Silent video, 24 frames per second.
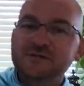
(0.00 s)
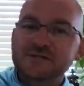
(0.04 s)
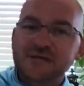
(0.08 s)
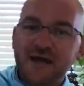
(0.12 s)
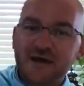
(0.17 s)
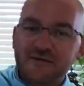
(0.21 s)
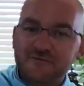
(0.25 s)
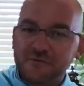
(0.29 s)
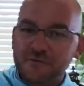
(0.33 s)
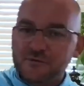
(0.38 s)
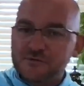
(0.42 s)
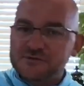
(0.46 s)

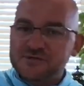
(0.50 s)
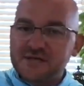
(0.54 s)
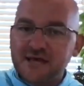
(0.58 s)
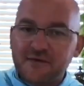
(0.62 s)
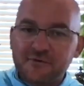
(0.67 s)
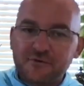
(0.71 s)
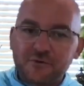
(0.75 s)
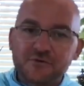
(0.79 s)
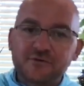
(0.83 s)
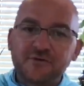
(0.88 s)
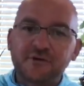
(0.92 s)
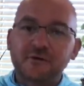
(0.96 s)
have those
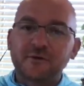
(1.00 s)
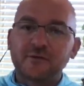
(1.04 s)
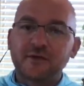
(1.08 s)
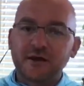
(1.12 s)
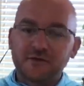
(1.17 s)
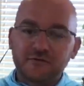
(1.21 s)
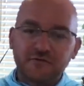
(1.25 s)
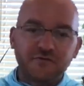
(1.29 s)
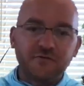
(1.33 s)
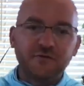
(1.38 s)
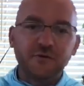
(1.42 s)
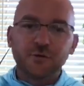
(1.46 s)
other deer that
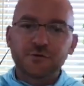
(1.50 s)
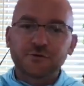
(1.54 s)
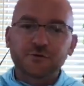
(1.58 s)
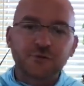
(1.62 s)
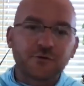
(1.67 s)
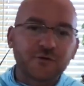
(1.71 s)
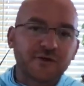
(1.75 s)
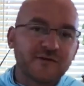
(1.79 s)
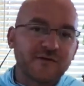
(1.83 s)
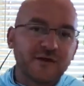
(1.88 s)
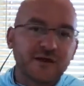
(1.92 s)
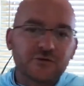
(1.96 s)
filter
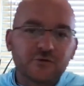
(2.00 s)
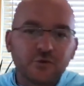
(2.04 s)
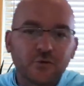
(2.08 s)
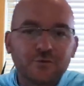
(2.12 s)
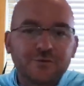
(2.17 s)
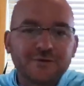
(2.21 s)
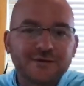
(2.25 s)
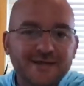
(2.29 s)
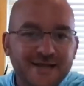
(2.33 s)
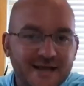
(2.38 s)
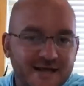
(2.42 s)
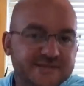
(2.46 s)
in that don't
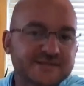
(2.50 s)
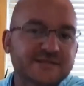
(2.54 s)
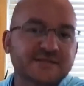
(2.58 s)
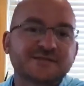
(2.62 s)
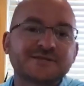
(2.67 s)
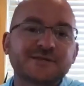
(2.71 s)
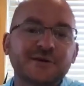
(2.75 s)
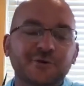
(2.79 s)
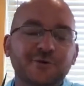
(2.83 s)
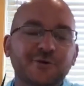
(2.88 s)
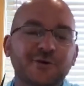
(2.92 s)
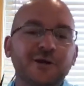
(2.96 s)

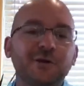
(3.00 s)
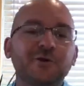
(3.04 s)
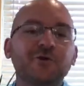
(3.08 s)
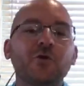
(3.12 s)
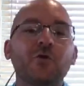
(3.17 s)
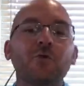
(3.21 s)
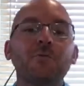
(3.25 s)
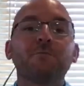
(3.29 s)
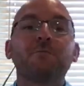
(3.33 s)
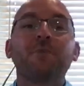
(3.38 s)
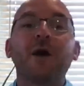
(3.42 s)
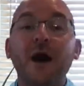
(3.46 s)
necessarily go
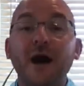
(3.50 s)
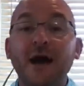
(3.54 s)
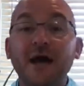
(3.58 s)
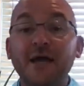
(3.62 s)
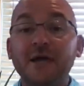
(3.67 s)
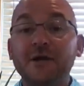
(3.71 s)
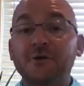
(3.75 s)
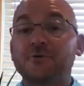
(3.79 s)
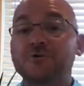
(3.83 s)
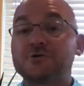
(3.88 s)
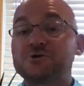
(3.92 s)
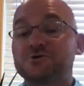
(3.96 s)
by
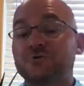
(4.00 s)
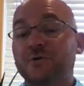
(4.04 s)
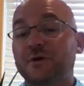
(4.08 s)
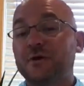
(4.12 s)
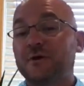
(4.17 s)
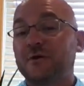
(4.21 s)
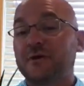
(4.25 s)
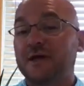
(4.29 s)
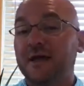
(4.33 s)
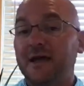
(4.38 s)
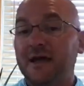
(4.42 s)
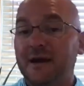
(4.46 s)
your trail
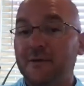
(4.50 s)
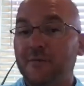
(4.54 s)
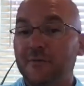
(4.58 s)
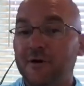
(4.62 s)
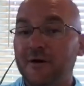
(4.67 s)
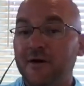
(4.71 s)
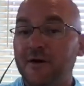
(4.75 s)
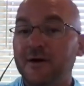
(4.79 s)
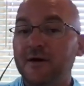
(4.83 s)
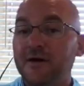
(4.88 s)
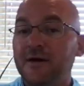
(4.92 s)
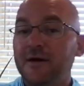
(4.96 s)
camera,